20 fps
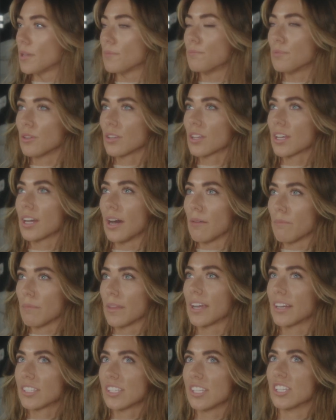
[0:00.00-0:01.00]
People come
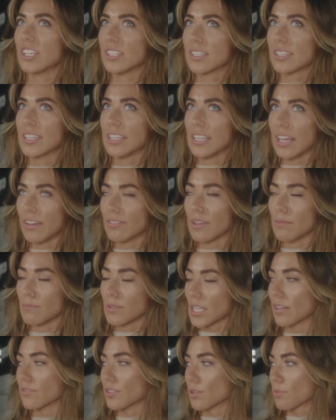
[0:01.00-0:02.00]
there to just give
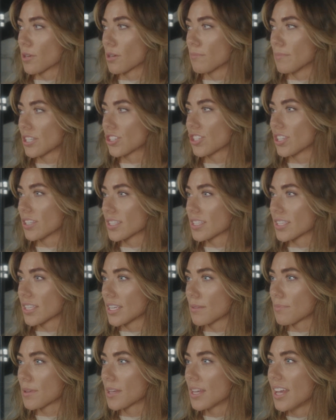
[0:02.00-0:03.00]
themselves a permission
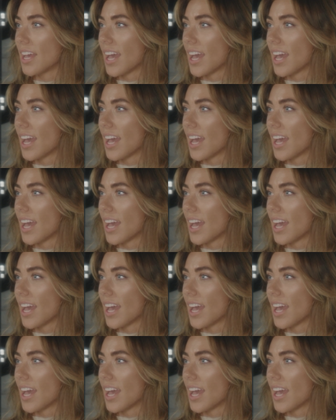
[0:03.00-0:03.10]
slip.